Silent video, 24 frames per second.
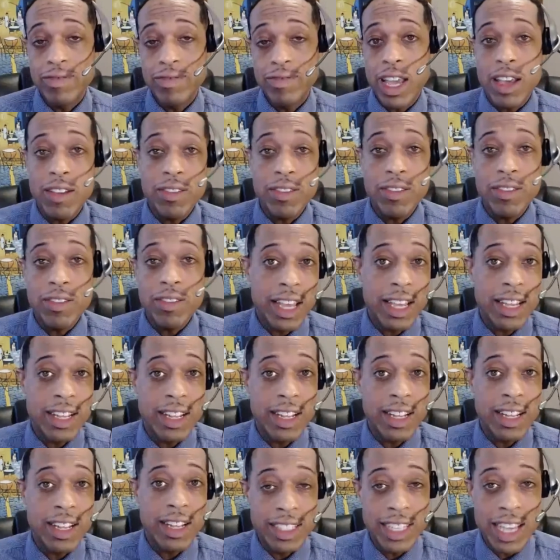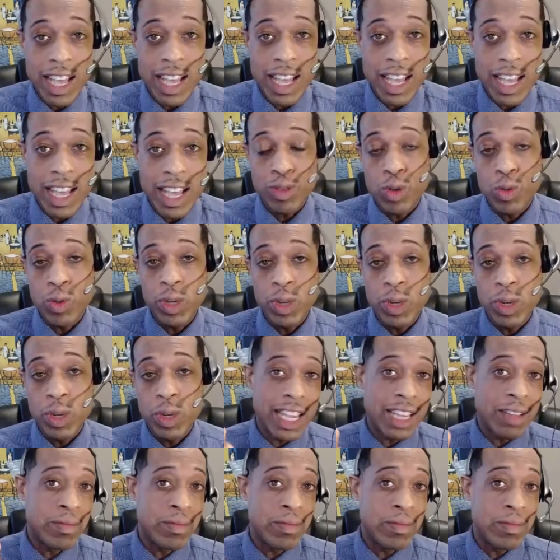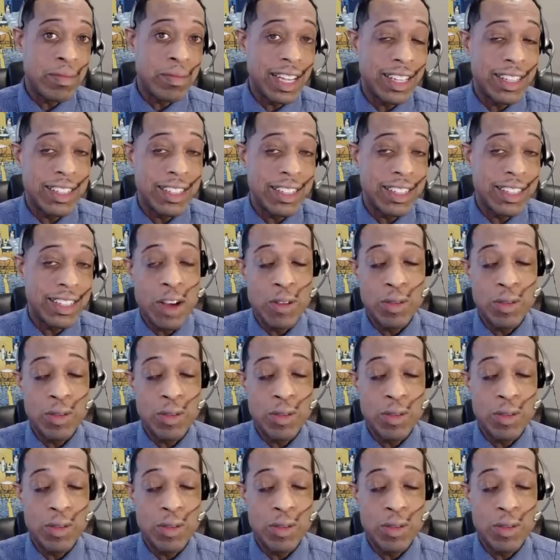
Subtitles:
have had times where we came in